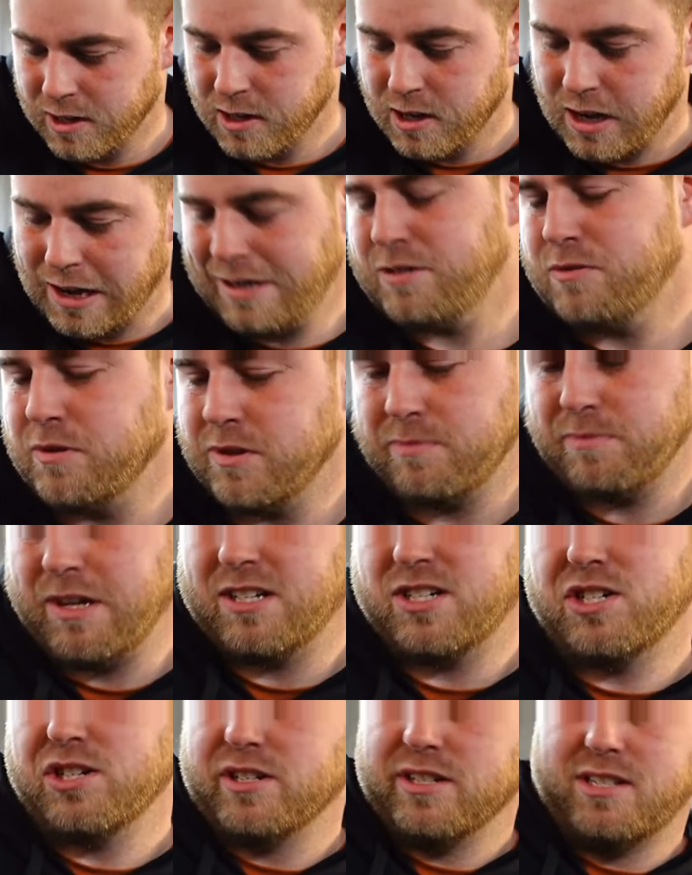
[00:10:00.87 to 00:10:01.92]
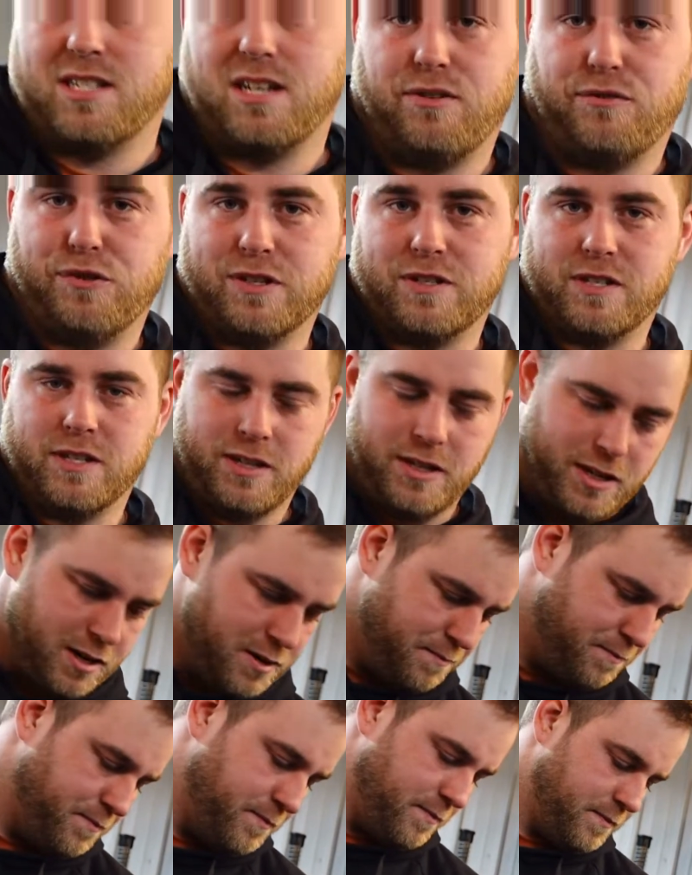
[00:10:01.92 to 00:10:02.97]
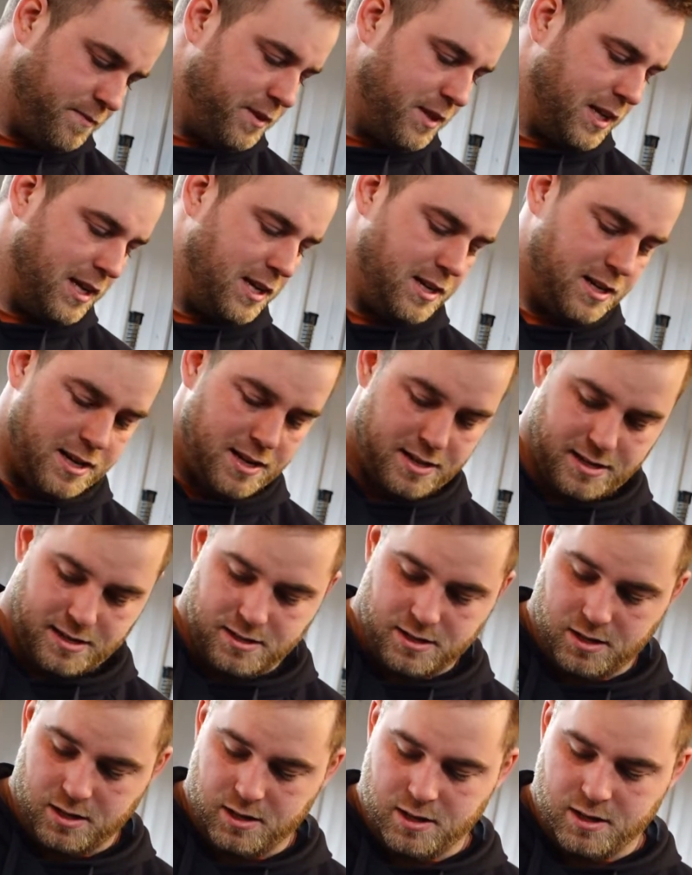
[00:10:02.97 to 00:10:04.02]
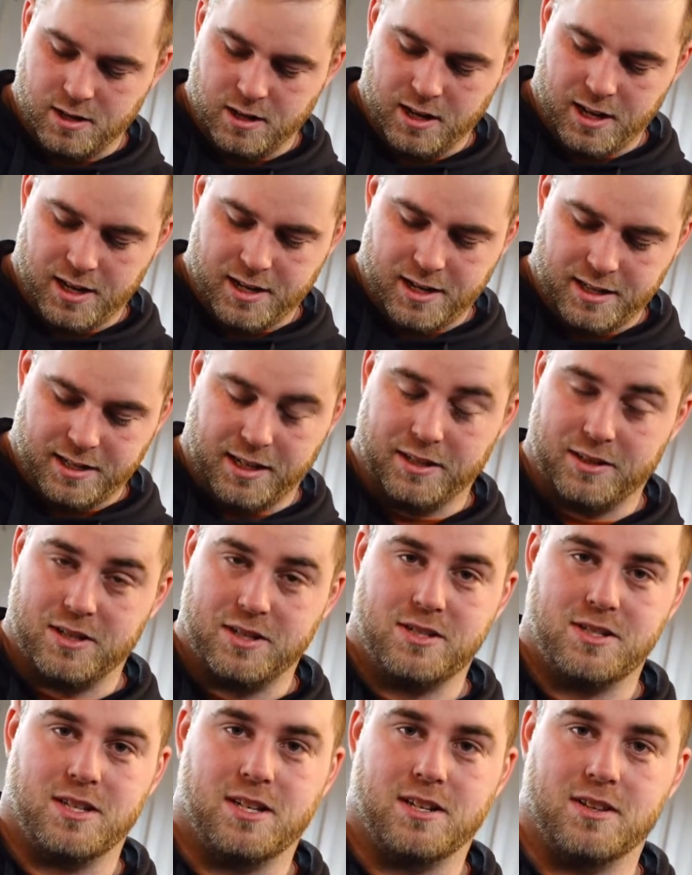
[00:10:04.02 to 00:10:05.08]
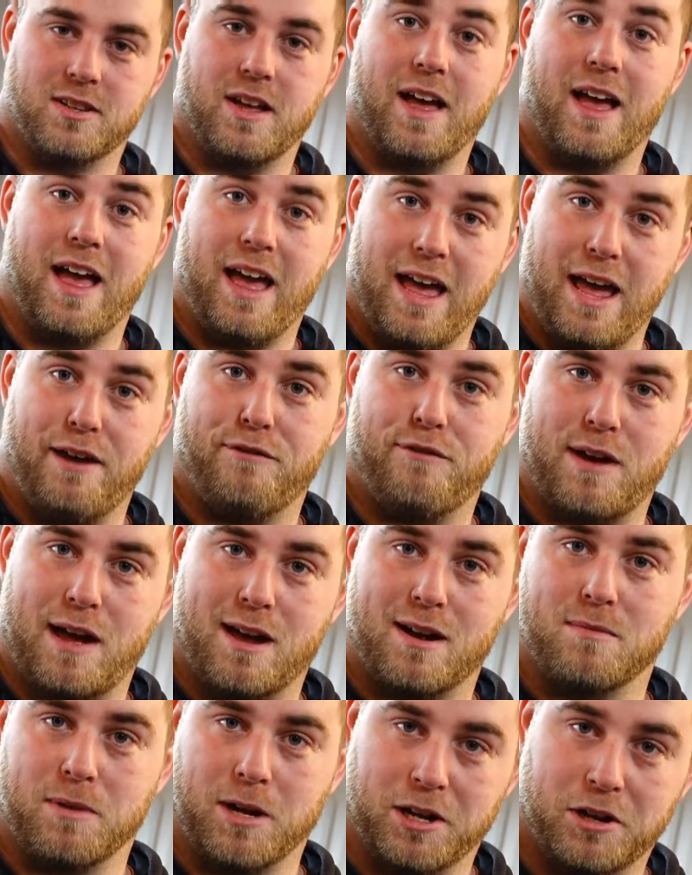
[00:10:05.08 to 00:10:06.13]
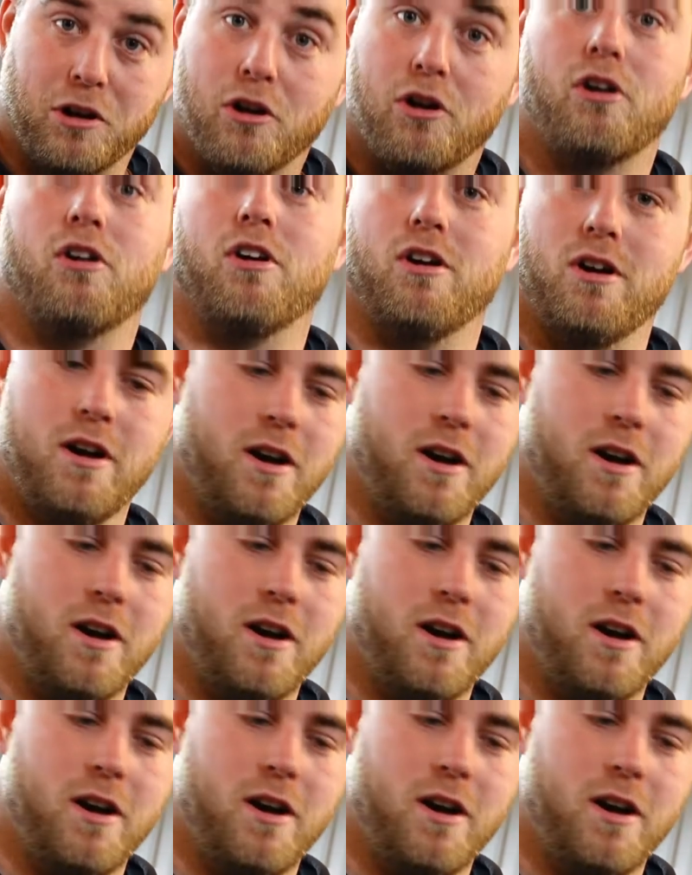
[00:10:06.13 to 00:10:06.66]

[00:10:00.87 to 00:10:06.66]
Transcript: I just want to make sure the seat fits in there and get this thing the F out of my car.